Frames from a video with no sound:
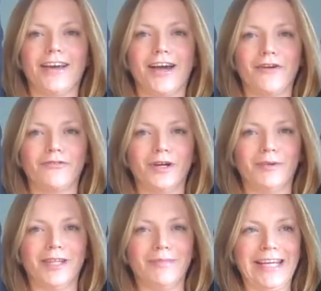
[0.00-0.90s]
then go for it
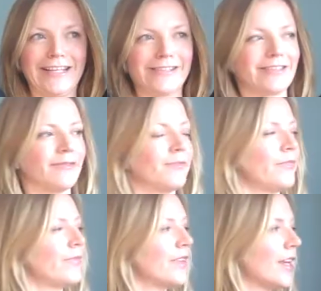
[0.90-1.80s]
with the beans.
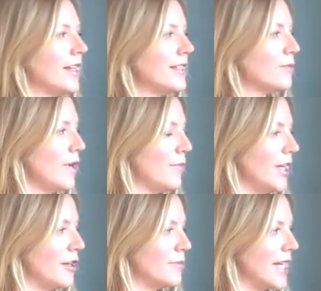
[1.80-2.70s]
Sweep
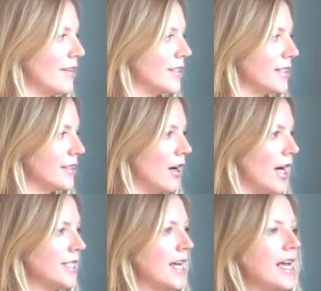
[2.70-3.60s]
the arms out to the
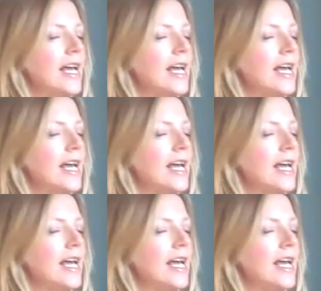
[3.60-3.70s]
side.